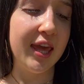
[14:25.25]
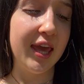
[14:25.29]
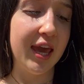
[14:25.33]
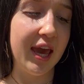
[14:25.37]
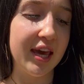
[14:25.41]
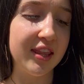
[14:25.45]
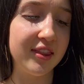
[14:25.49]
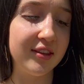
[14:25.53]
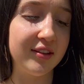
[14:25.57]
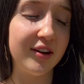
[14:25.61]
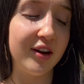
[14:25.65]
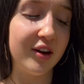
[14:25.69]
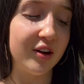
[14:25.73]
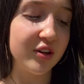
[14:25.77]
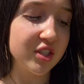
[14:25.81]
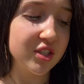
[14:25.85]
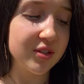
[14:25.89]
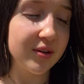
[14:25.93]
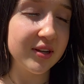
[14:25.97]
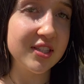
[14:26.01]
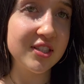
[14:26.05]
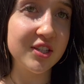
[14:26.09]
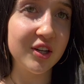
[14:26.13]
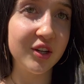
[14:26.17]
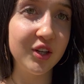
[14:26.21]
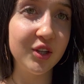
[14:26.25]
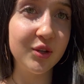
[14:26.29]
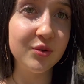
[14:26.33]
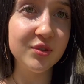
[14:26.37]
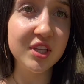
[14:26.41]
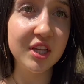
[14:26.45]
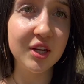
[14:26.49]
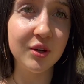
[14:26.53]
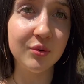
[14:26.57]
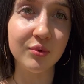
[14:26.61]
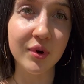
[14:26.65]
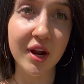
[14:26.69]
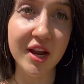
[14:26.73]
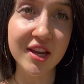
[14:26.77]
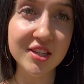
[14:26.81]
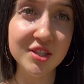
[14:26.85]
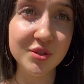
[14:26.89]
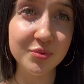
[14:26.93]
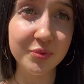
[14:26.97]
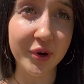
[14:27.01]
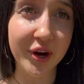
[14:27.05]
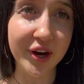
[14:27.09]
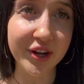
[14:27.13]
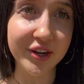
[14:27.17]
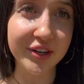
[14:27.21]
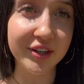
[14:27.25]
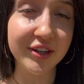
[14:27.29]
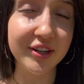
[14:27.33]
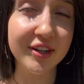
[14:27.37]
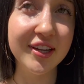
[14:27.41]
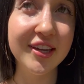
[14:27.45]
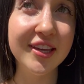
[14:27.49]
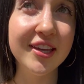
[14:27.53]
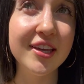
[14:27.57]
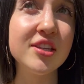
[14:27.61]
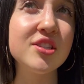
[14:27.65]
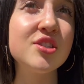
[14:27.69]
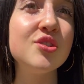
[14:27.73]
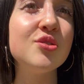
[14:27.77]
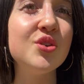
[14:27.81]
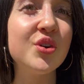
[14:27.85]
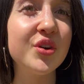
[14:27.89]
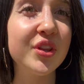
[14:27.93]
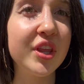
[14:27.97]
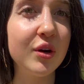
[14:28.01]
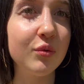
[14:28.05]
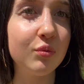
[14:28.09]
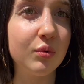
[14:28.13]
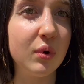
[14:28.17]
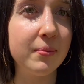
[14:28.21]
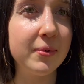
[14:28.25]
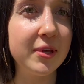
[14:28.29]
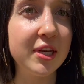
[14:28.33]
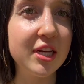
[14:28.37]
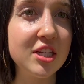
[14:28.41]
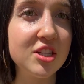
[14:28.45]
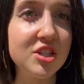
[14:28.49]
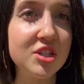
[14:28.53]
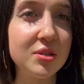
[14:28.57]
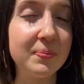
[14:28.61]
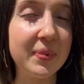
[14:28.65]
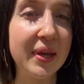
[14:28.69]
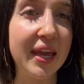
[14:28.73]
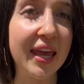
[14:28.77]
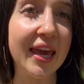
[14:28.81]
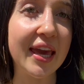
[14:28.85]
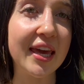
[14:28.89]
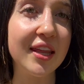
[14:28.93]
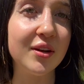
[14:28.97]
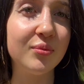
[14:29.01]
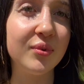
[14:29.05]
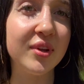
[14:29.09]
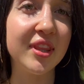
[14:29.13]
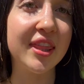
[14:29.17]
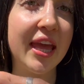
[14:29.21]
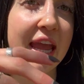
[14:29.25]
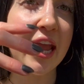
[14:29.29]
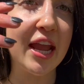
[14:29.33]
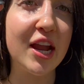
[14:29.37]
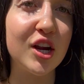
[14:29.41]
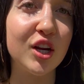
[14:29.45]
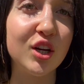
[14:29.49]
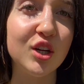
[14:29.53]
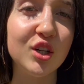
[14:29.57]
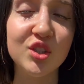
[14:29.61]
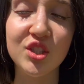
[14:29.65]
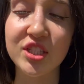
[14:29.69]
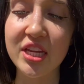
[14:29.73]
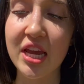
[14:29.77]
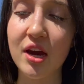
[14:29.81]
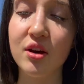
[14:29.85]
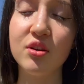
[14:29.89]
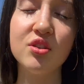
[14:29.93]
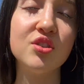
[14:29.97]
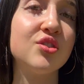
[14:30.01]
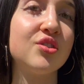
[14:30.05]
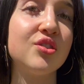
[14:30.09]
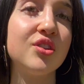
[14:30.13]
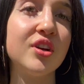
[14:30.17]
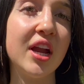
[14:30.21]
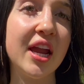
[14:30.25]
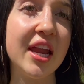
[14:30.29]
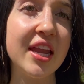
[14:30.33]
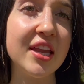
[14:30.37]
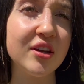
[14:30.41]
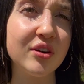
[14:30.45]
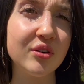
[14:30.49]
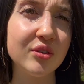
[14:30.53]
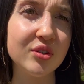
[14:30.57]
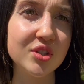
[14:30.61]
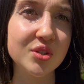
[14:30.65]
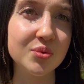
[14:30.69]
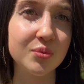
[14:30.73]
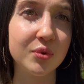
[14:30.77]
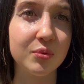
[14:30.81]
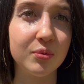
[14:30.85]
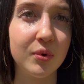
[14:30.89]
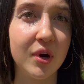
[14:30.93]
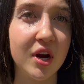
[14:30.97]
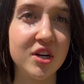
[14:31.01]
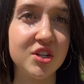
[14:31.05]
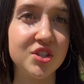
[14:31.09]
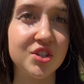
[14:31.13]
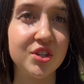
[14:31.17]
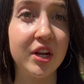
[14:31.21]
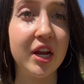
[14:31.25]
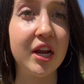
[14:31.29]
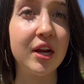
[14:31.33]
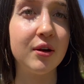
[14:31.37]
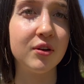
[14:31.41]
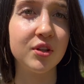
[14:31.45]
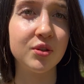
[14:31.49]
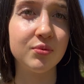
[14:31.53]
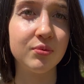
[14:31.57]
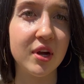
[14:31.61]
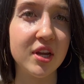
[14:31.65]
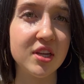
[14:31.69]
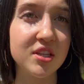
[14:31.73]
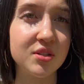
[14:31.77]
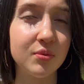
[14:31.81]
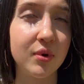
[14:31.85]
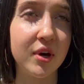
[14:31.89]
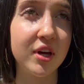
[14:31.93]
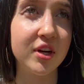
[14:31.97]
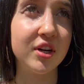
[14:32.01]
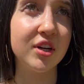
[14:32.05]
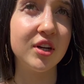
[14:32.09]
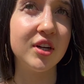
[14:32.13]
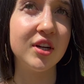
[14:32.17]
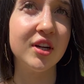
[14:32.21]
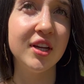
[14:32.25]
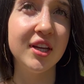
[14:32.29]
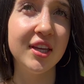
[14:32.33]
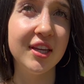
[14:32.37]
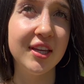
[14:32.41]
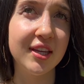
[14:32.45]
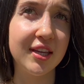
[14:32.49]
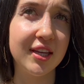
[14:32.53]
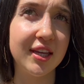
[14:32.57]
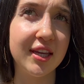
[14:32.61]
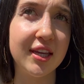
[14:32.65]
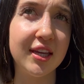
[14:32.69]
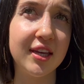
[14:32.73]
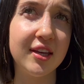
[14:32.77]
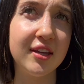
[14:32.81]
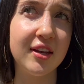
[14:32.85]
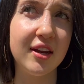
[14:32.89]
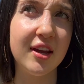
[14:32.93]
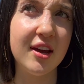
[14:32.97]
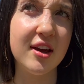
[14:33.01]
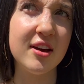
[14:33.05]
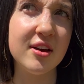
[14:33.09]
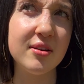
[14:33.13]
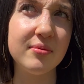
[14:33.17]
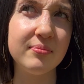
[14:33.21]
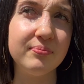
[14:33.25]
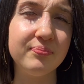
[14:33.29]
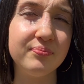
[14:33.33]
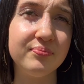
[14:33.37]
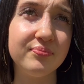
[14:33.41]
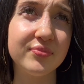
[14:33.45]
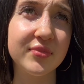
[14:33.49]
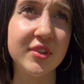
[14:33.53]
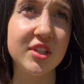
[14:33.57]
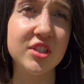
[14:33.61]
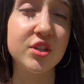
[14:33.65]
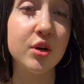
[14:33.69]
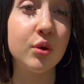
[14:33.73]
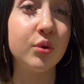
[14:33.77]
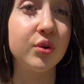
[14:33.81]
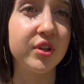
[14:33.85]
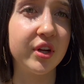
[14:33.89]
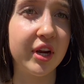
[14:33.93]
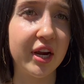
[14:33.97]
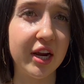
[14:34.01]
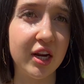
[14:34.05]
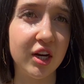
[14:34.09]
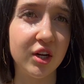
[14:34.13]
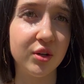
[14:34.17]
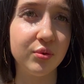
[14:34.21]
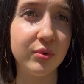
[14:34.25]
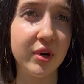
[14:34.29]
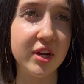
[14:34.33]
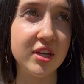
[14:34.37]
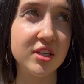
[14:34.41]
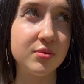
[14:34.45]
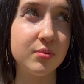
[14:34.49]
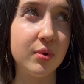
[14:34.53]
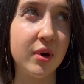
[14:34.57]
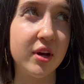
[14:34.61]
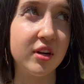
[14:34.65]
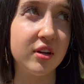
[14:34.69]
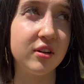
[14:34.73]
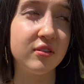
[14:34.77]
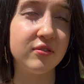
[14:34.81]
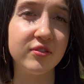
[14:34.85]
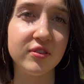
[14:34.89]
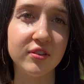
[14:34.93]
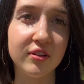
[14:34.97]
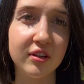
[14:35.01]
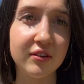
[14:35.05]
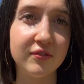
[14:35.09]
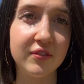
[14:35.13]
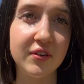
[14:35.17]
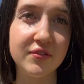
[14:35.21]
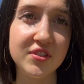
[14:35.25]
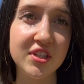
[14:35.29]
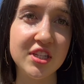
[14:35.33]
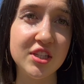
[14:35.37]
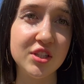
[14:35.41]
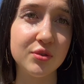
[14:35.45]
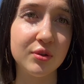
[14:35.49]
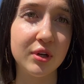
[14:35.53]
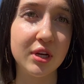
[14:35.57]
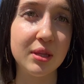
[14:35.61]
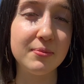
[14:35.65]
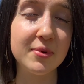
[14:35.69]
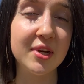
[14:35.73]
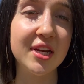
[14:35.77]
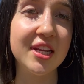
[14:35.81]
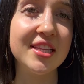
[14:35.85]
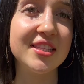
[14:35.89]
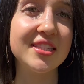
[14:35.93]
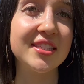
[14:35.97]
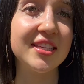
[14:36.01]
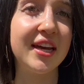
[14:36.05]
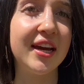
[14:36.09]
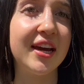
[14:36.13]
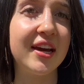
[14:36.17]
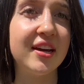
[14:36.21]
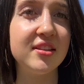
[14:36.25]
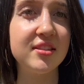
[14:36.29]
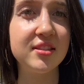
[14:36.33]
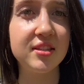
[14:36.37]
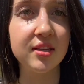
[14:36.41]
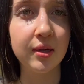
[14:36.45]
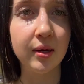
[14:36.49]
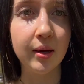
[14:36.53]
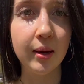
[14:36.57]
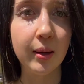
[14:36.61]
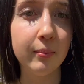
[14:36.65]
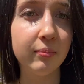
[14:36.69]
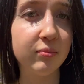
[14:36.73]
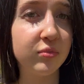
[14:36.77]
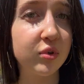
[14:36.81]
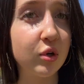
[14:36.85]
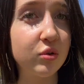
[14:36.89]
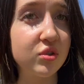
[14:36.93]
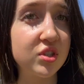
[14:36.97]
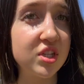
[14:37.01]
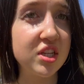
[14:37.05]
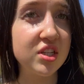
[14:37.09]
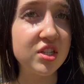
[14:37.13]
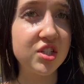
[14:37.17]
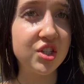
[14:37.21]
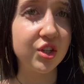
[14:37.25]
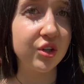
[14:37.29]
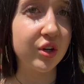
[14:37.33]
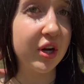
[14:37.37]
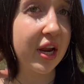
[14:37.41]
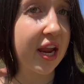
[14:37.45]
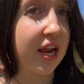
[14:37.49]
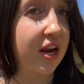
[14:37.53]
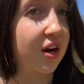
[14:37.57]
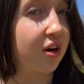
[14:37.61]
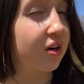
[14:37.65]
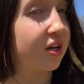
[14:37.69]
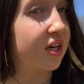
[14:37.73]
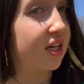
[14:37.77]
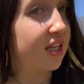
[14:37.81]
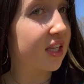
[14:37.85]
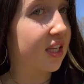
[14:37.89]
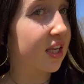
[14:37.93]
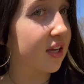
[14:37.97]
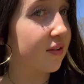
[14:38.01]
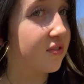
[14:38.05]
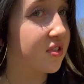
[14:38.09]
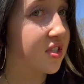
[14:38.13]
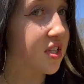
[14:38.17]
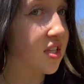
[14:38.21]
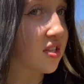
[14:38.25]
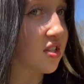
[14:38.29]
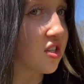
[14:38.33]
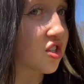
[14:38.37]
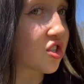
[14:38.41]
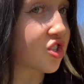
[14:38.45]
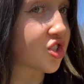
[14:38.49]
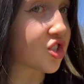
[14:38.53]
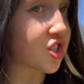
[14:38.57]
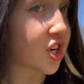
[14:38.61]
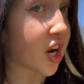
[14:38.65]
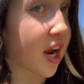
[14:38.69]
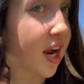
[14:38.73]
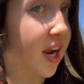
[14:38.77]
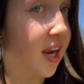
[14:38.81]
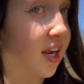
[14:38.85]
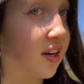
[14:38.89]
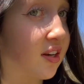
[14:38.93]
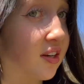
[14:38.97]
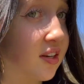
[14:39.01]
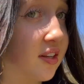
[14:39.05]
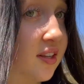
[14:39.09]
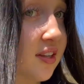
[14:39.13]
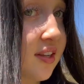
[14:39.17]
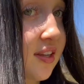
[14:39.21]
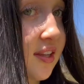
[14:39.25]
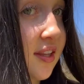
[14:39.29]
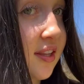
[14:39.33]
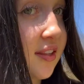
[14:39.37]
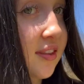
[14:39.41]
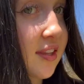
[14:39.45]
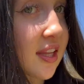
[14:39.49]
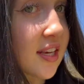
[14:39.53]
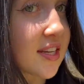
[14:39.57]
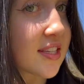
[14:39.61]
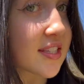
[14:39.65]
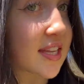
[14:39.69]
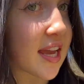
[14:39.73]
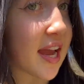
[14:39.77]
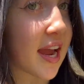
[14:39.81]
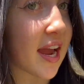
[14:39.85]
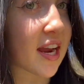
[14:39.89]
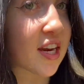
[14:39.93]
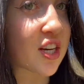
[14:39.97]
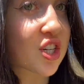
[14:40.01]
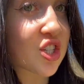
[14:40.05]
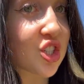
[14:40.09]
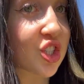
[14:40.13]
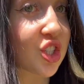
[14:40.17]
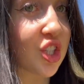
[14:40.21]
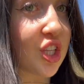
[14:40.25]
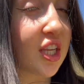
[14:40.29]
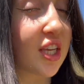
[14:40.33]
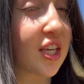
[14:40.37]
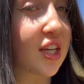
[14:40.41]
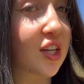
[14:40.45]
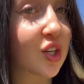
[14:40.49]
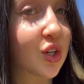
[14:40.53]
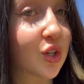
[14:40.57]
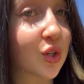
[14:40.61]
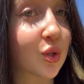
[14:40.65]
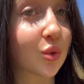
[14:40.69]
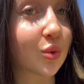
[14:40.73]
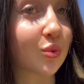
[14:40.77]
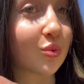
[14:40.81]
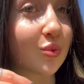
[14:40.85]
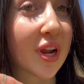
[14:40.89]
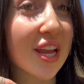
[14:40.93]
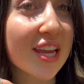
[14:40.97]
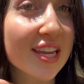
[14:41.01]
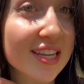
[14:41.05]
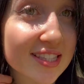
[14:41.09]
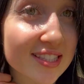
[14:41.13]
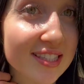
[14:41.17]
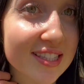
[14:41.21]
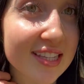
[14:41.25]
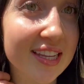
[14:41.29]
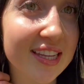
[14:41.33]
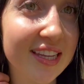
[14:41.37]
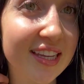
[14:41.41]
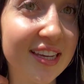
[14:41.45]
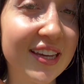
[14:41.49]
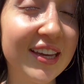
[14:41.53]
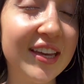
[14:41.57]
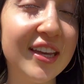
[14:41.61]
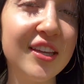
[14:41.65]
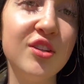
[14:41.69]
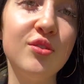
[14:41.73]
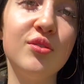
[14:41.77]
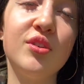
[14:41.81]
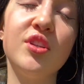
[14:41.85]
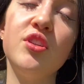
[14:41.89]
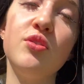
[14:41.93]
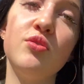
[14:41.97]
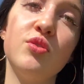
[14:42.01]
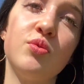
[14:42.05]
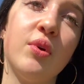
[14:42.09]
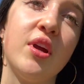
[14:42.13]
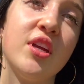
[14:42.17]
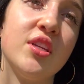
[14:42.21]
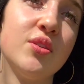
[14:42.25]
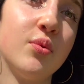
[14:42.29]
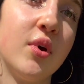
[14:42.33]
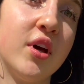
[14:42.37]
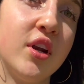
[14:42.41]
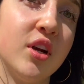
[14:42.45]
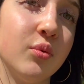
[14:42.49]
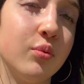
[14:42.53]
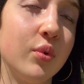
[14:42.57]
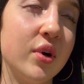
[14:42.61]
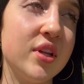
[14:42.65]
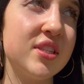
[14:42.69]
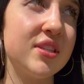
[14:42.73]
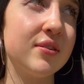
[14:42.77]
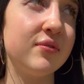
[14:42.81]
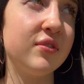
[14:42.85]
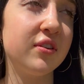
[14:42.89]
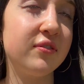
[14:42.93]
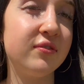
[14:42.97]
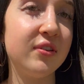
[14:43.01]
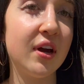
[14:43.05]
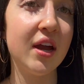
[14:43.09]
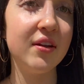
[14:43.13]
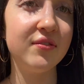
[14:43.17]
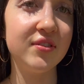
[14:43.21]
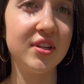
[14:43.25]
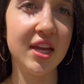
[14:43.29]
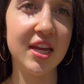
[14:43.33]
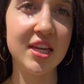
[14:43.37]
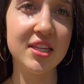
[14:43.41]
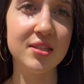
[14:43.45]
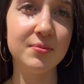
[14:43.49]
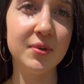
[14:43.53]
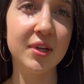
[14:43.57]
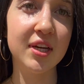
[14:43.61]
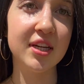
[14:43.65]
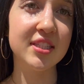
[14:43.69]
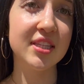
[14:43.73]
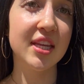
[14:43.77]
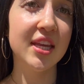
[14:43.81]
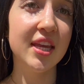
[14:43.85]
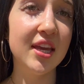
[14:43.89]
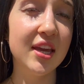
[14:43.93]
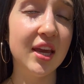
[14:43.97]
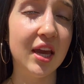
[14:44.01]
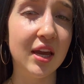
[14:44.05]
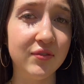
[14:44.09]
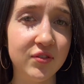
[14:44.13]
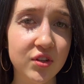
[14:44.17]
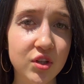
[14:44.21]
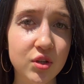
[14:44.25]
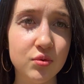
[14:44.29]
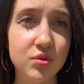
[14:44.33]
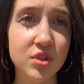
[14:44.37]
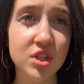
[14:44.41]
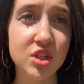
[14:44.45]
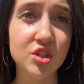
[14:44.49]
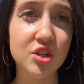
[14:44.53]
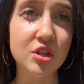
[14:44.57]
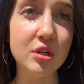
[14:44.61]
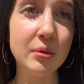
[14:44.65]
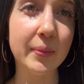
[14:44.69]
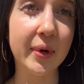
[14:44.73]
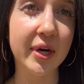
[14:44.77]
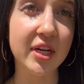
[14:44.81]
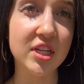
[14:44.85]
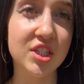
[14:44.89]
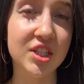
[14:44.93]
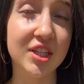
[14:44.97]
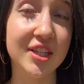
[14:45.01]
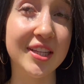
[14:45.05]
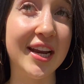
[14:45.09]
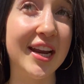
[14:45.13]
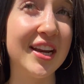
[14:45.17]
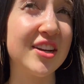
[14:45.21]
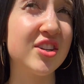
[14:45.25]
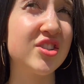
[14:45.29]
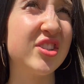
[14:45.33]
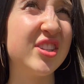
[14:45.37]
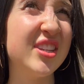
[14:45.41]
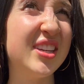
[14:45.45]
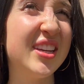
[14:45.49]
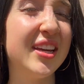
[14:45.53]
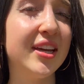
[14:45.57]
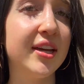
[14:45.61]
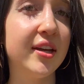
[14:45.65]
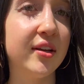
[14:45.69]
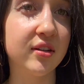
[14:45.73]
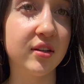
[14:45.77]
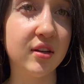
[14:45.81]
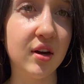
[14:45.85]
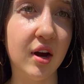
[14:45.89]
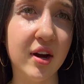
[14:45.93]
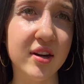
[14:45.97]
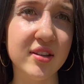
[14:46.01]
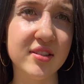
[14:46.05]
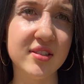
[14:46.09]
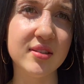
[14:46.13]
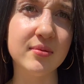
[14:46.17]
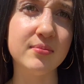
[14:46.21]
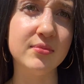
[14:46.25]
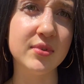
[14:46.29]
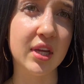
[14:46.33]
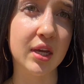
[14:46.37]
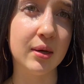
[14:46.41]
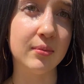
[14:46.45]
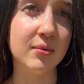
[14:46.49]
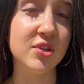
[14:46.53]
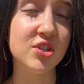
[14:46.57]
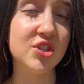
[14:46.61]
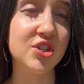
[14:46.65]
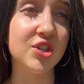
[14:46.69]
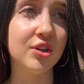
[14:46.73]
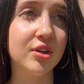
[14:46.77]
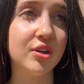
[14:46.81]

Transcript: And then also I started using rice water. Do you know that women in Japan with hair down to their ankles would wash their hair with rice water? It soak their hair in rice water for like 15-20 minutes. It adds protein to your hair, and it gives this shine that is actually crazy. And you can use rice water once every 5 days, because if you use it too much, it can actually cause some damage to your